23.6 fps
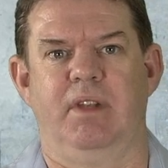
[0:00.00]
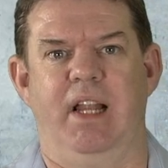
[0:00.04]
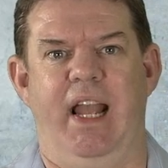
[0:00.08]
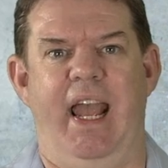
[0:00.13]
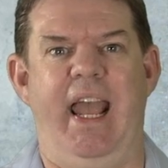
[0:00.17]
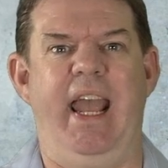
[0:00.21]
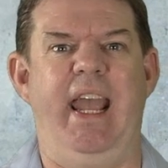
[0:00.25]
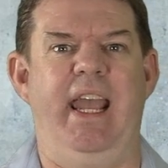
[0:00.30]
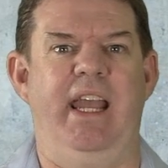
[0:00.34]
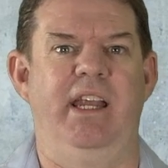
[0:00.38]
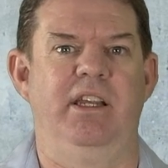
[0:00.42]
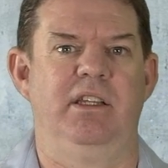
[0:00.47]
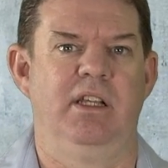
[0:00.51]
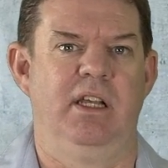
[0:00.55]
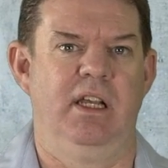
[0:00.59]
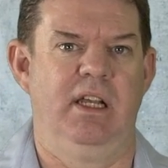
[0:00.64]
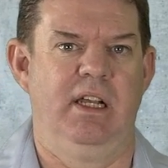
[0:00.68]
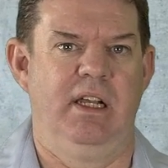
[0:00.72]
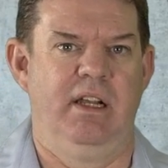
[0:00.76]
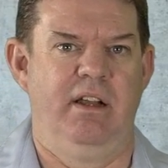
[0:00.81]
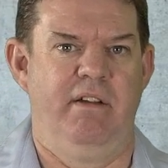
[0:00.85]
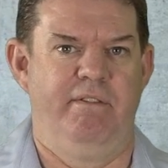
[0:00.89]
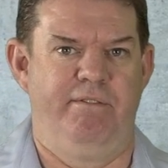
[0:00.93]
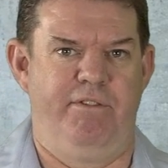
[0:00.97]
And
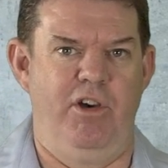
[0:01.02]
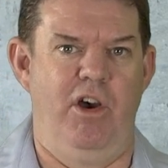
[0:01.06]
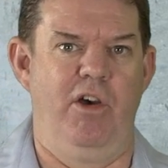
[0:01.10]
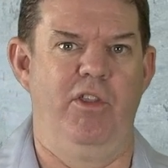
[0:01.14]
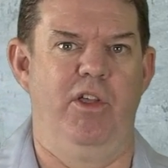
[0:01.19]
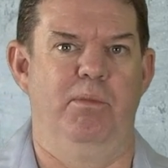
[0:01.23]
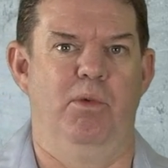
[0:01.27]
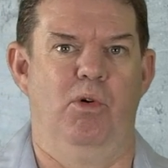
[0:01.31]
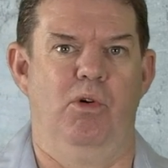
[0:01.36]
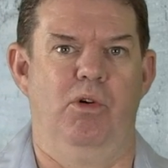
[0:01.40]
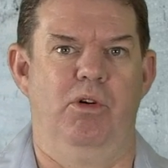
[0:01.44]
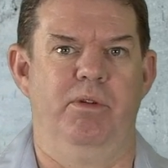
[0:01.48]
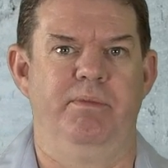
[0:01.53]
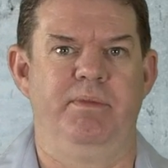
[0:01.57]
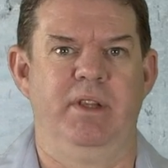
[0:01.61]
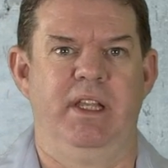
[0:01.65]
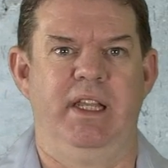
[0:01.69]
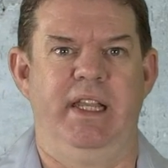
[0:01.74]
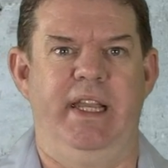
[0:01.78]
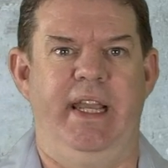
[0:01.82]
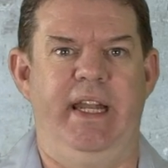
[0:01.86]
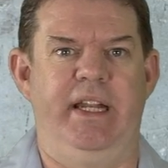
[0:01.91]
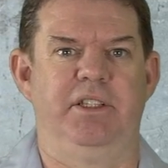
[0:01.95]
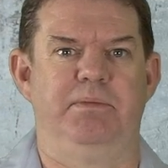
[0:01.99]
furthermore,
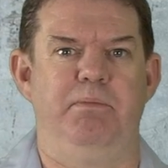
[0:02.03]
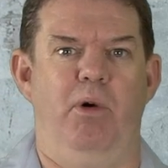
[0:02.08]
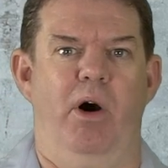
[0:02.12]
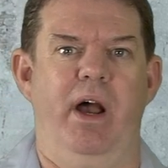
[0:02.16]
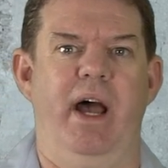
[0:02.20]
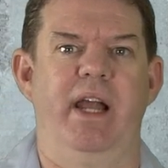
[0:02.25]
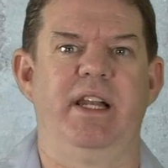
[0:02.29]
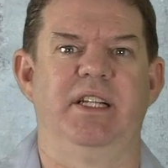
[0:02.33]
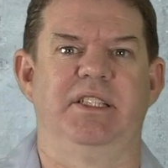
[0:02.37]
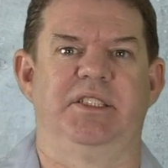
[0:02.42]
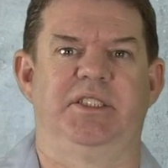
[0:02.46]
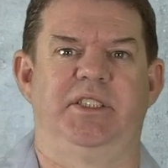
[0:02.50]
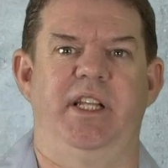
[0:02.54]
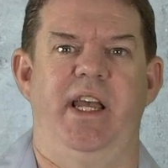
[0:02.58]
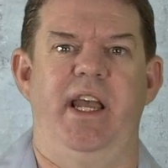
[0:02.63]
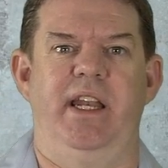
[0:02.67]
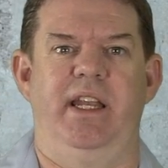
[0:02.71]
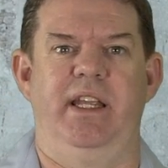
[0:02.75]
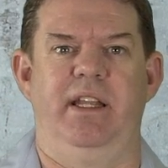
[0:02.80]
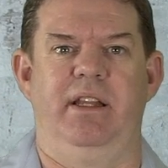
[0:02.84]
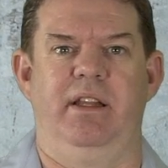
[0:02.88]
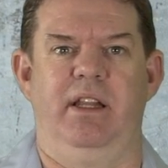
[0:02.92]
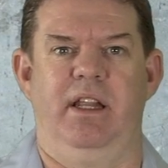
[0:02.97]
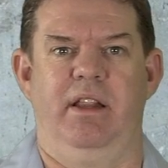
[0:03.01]
it is my
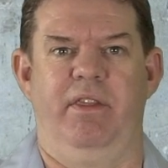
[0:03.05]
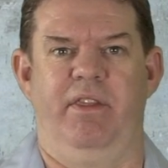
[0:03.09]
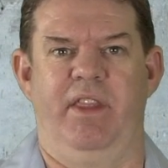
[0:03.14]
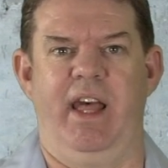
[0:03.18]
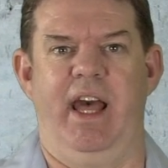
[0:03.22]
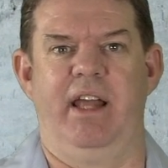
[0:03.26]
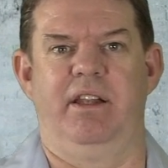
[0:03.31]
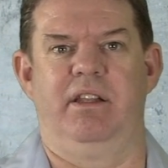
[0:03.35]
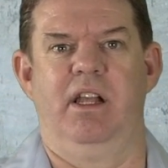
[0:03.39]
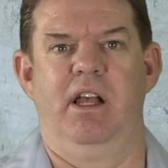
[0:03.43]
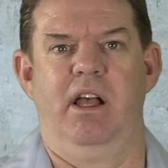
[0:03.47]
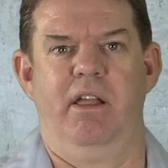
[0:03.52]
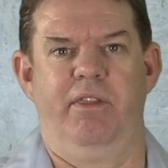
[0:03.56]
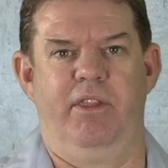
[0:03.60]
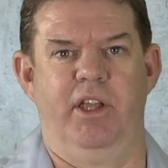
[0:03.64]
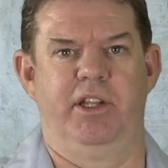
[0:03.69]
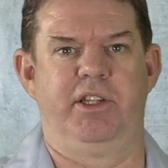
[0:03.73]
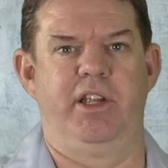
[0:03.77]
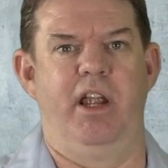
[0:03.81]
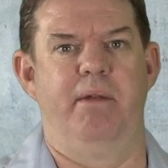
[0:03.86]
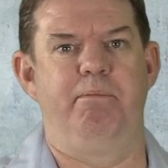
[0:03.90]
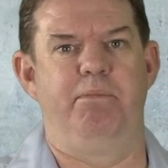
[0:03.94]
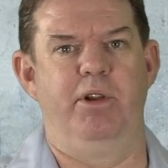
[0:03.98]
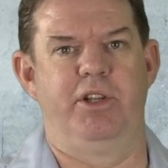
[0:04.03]
understanding that the
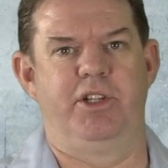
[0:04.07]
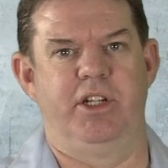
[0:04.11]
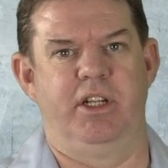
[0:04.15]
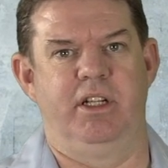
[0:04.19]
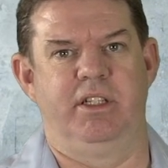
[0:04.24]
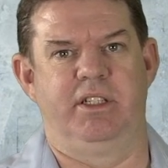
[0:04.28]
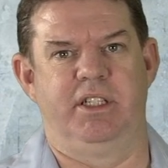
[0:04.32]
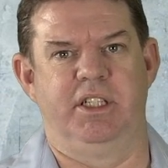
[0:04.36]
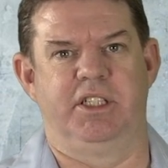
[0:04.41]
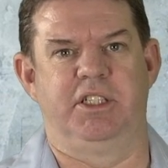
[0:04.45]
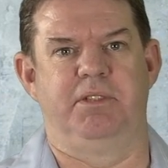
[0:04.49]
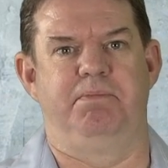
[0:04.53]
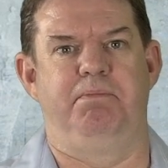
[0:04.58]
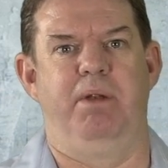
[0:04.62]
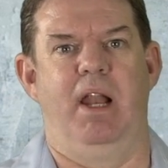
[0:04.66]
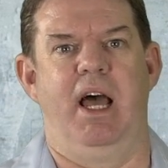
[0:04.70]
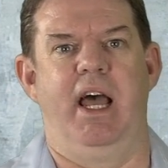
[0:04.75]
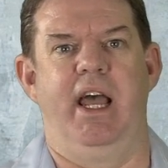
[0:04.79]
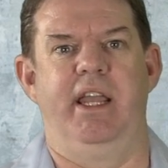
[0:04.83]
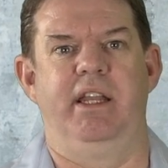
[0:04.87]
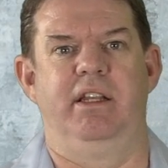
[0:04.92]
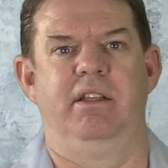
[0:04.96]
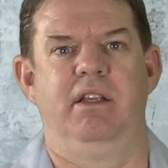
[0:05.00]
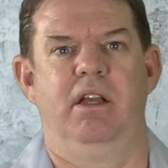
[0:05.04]
temperature
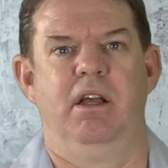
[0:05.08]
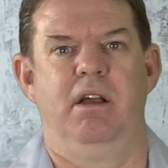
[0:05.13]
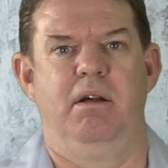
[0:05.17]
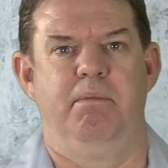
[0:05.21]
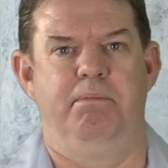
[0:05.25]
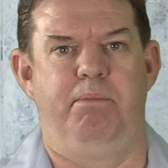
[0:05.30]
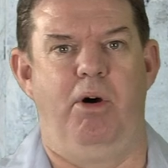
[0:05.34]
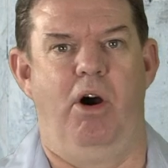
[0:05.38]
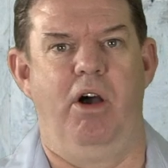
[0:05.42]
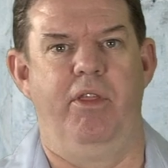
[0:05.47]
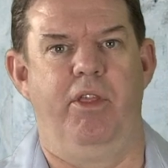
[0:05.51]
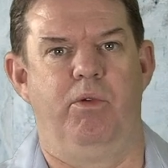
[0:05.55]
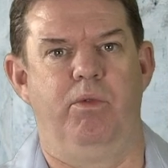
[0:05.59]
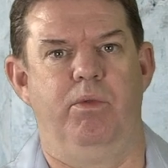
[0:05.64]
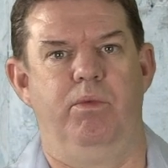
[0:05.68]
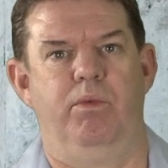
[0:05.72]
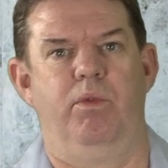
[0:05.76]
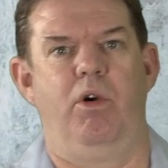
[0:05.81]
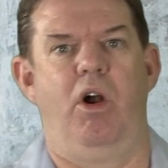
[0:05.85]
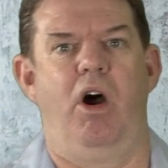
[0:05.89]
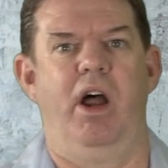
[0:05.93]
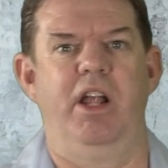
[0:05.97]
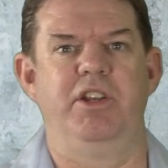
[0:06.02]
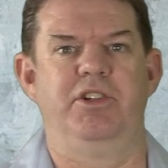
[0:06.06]
displayed by the
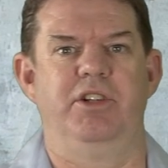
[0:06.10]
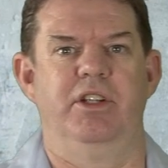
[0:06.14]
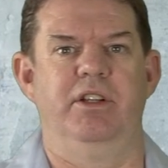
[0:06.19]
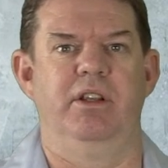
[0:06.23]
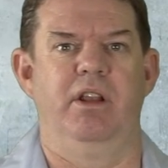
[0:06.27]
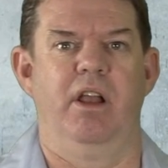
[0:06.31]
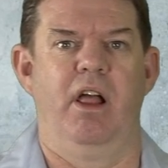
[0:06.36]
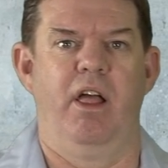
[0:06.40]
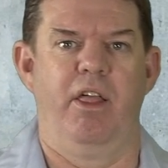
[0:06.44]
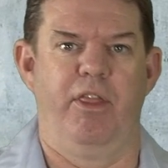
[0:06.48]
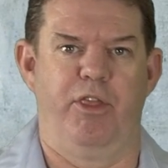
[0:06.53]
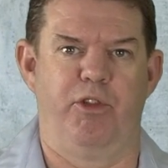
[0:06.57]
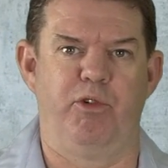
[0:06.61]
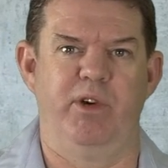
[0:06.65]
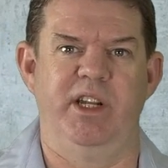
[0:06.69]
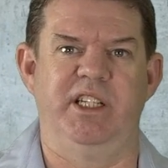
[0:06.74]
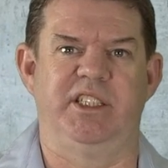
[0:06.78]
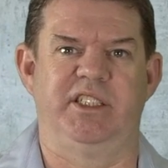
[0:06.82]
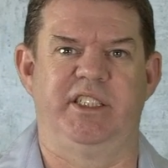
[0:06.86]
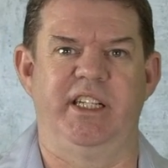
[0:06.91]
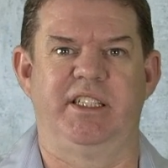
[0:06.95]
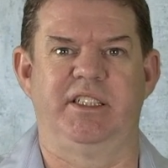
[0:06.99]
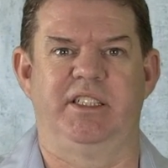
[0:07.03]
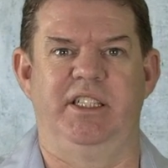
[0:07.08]
Ryzen
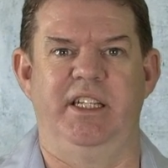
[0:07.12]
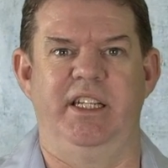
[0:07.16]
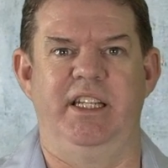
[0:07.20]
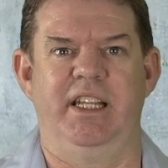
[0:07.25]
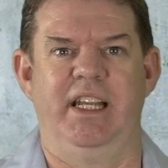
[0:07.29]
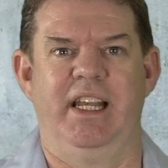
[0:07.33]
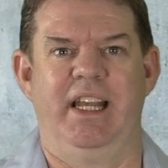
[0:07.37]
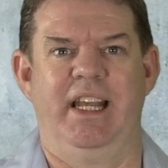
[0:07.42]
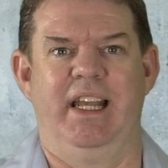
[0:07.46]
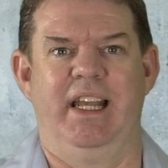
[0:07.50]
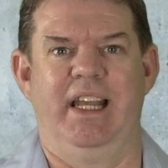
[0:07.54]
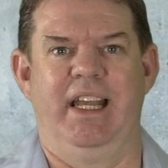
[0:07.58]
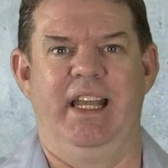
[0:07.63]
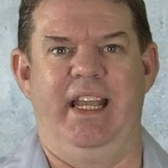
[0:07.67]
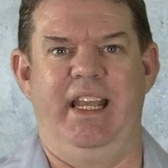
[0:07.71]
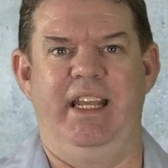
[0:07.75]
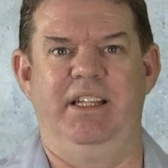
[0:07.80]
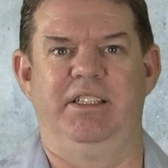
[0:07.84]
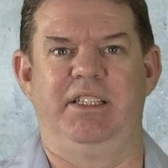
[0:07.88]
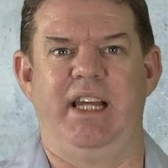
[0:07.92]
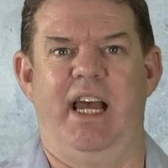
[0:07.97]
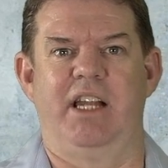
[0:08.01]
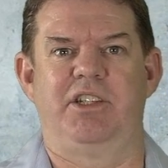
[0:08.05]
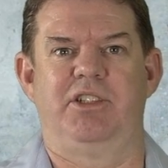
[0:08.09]
360
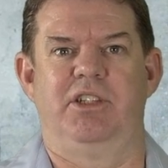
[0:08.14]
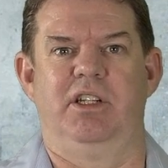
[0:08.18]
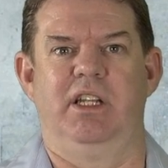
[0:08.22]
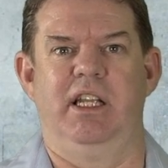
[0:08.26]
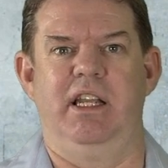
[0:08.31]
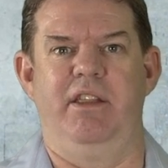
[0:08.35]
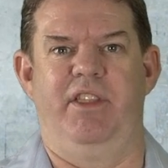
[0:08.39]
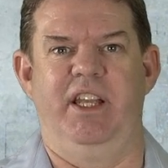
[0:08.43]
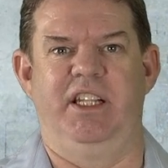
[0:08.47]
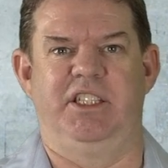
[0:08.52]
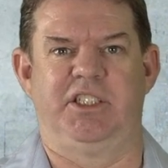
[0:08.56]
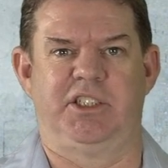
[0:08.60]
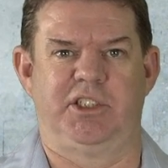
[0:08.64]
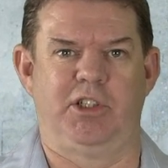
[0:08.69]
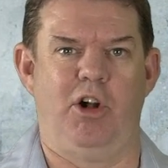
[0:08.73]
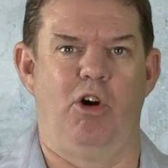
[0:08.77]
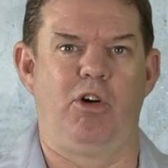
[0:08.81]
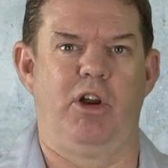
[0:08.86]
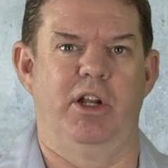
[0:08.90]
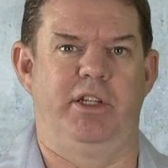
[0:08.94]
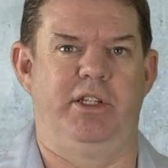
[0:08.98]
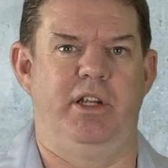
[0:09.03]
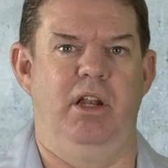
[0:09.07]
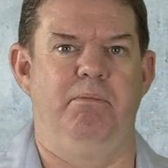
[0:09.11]
is actually the
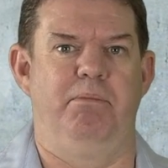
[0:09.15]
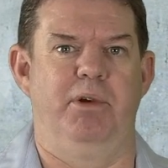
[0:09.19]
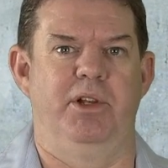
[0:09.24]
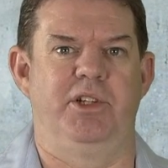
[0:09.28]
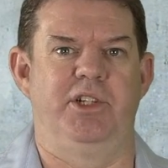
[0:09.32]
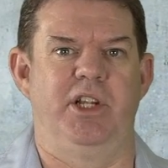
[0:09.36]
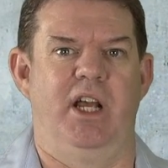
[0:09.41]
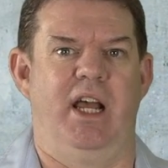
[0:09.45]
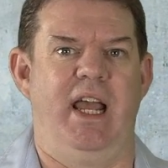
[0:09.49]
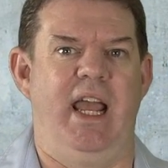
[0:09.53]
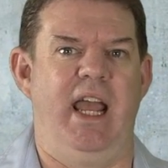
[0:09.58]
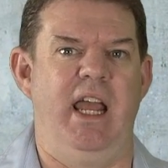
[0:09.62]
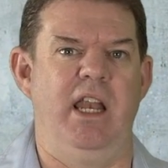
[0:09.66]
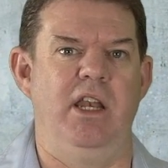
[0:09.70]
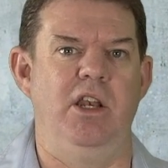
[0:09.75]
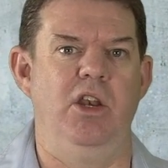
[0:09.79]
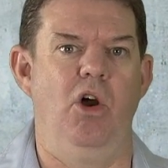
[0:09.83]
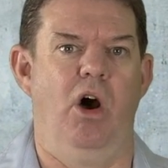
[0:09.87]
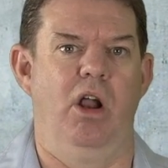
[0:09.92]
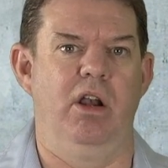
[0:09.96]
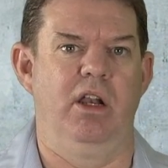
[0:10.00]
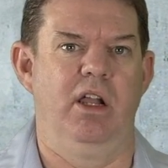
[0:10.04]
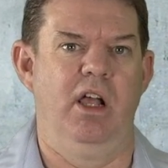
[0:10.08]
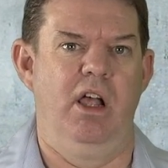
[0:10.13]
socket temperature and
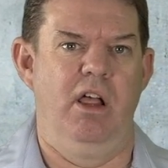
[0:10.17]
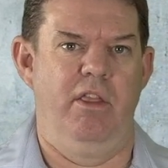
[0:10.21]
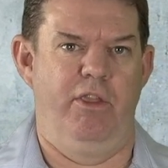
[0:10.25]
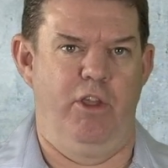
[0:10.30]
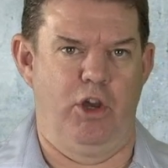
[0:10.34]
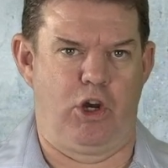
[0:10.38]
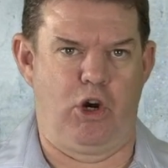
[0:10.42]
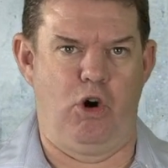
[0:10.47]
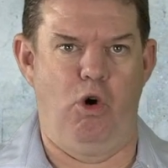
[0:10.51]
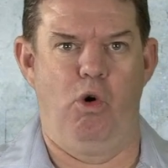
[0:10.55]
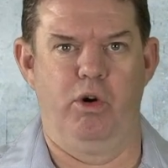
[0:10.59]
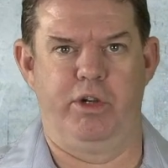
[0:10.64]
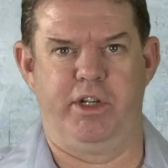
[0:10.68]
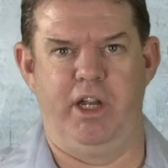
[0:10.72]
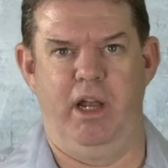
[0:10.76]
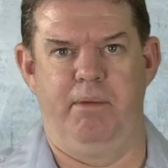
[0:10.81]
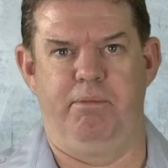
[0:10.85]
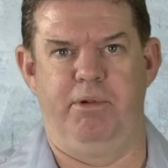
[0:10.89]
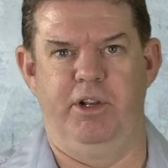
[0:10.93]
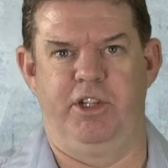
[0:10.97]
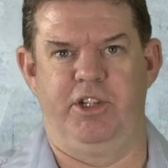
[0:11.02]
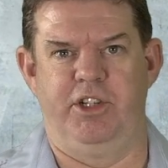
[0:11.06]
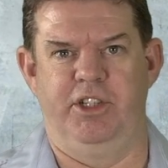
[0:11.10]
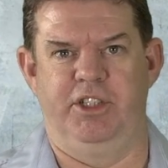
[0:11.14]
not the core
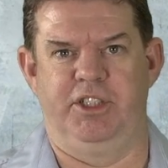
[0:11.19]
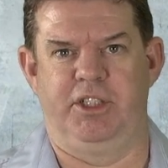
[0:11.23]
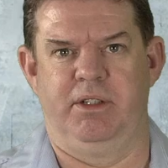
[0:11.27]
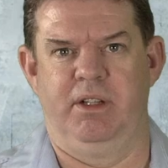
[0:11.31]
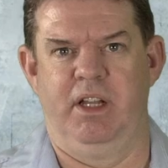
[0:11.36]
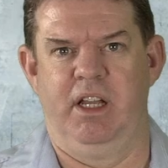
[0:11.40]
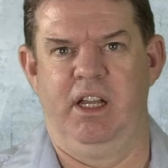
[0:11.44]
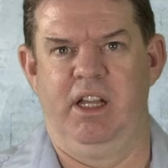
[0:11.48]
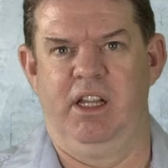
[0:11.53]
temperatures.